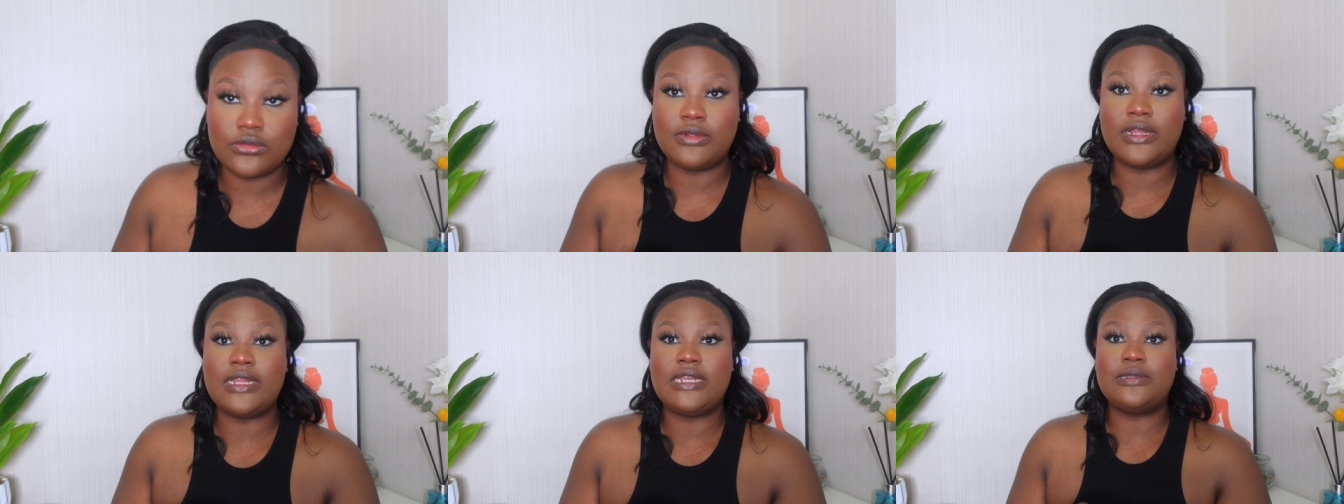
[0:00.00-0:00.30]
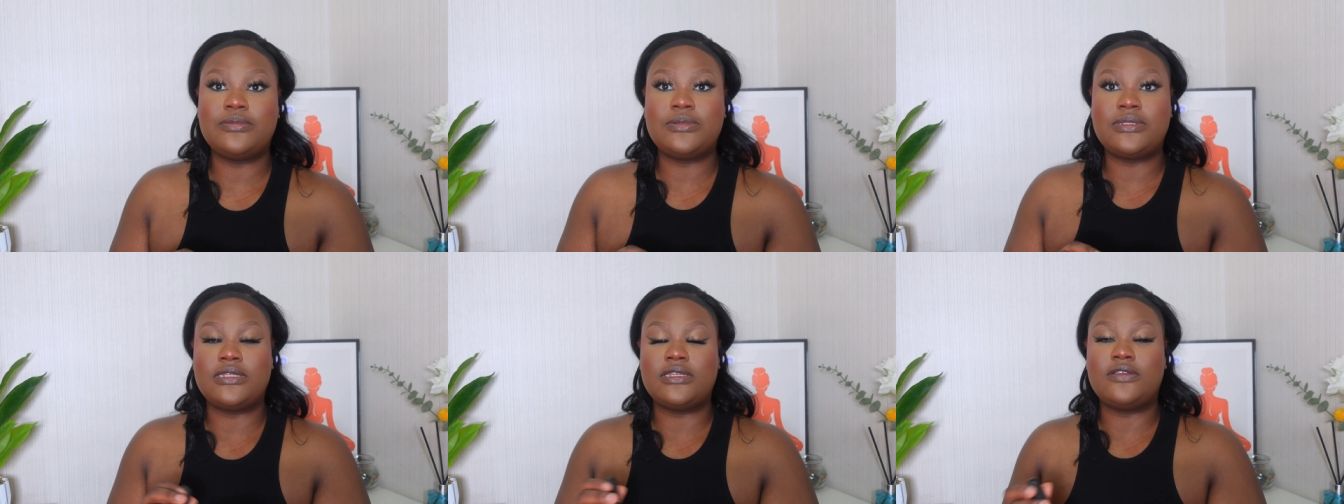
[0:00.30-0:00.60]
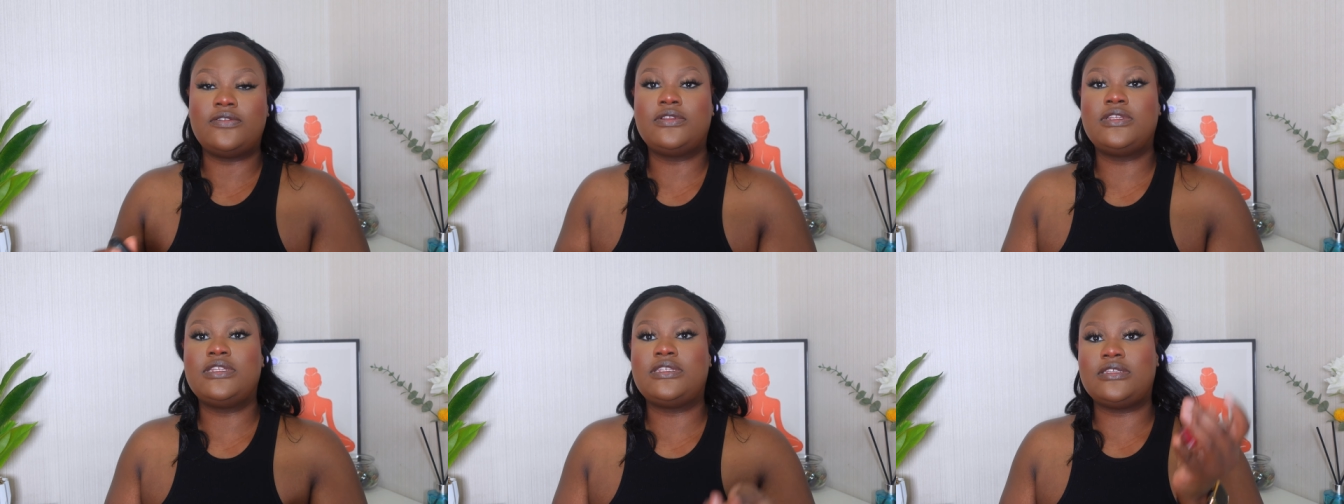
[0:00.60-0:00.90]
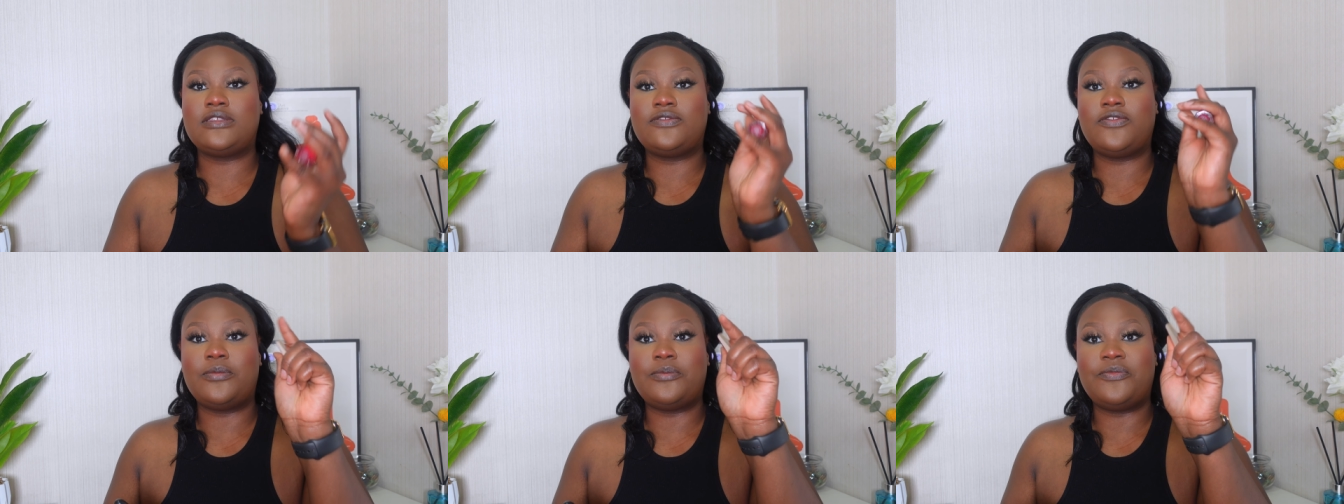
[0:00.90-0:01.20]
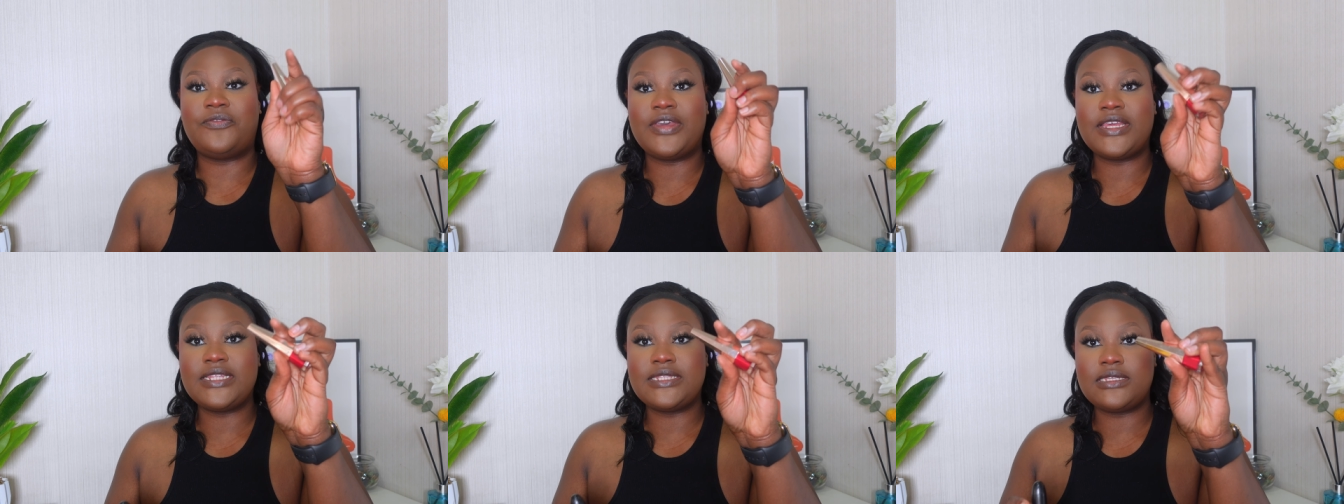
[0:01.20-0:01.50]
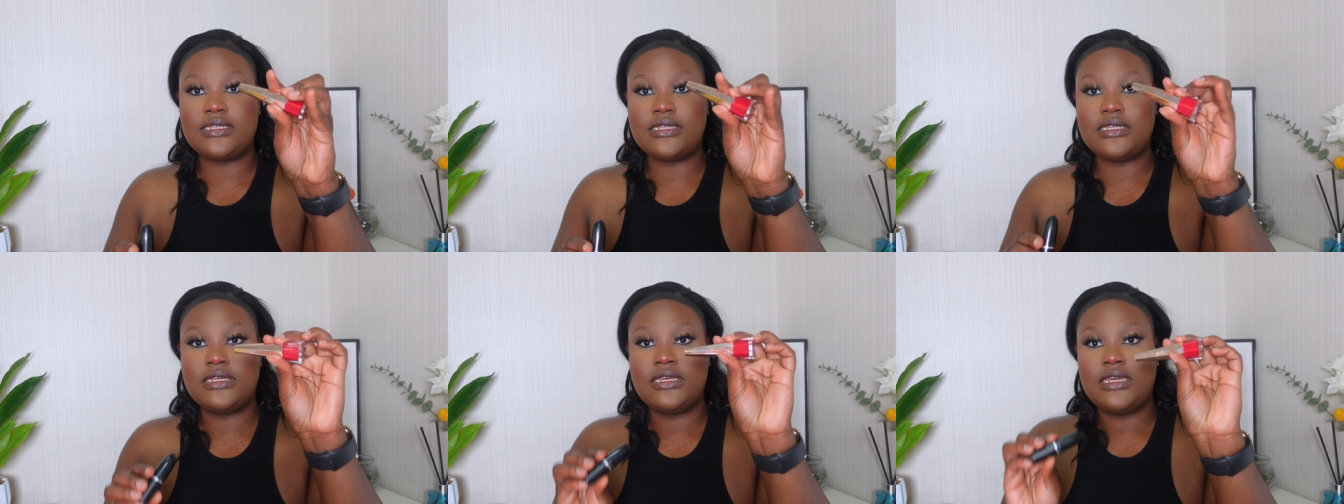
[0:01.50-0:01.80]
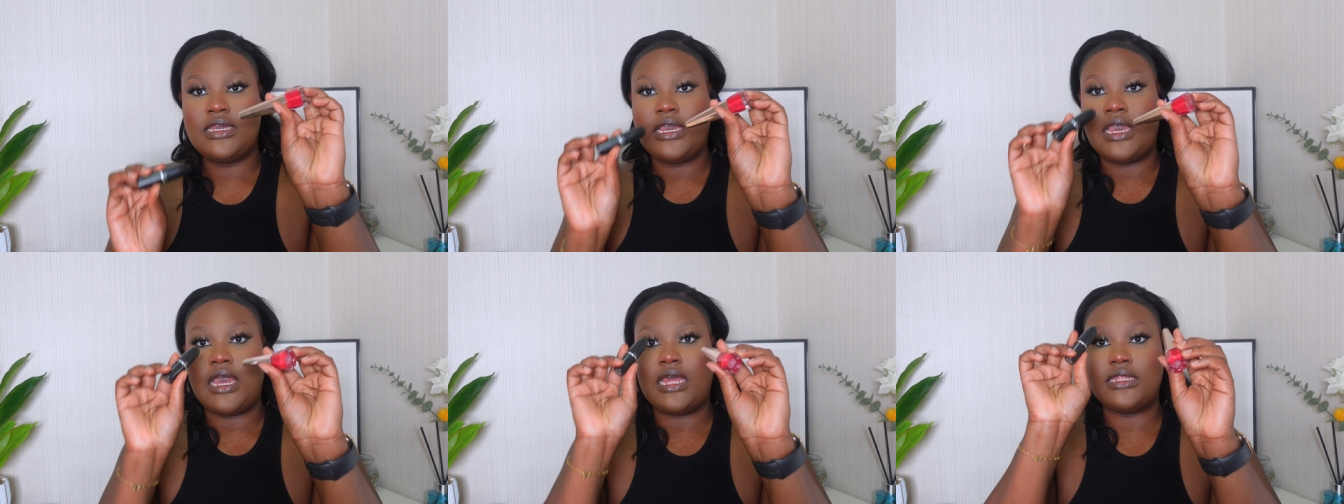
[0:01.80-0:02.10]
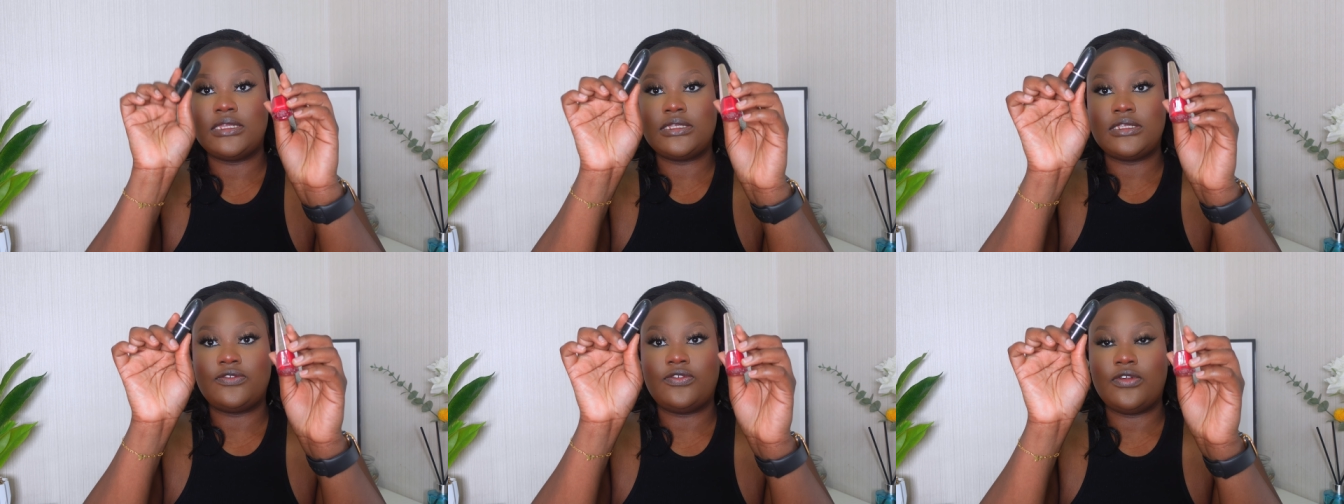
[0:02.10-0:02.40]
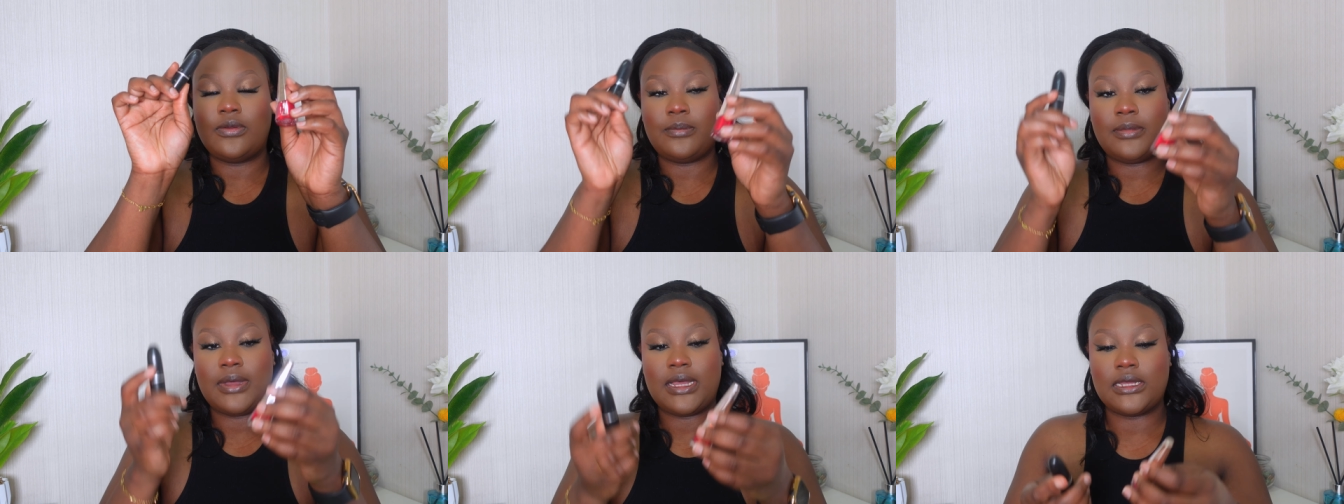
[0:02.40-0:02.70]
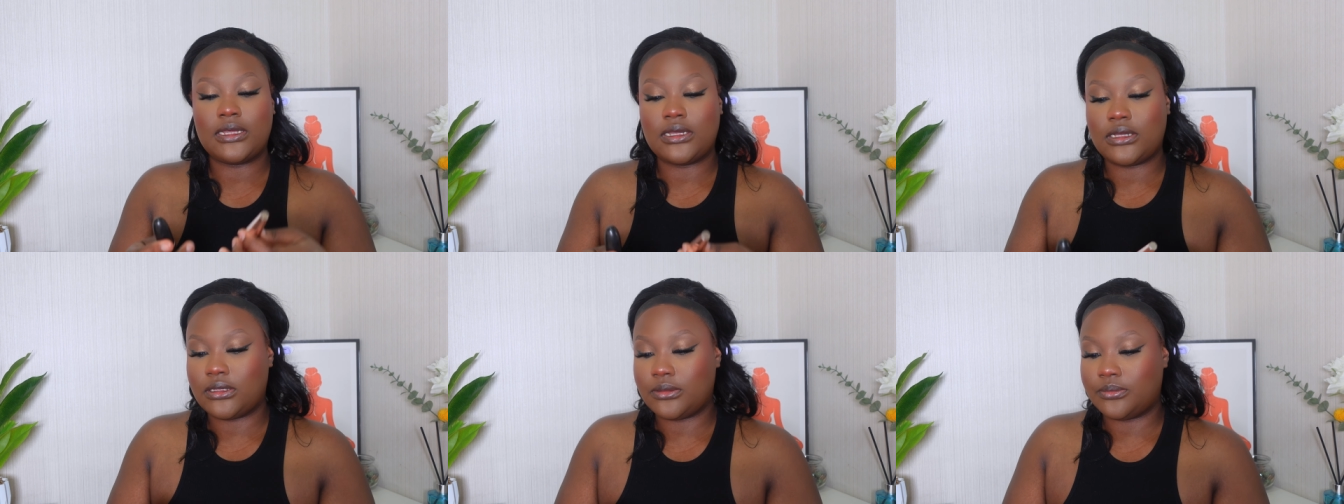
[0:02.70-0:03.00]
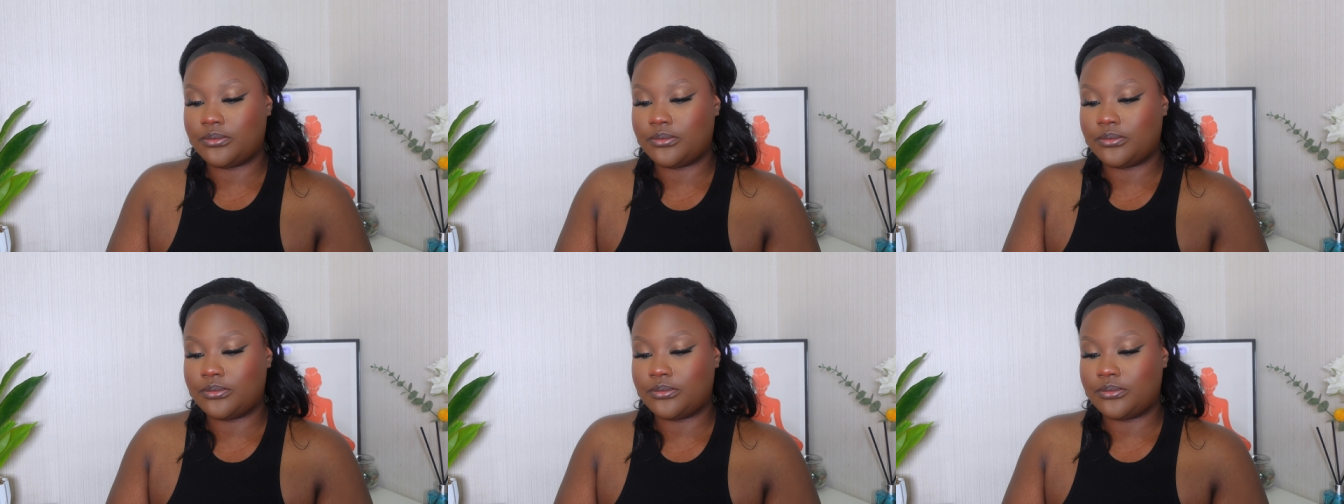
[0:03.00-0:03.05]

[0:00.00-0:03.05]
two red lipsticks. This is from Fenty and this is from MAC.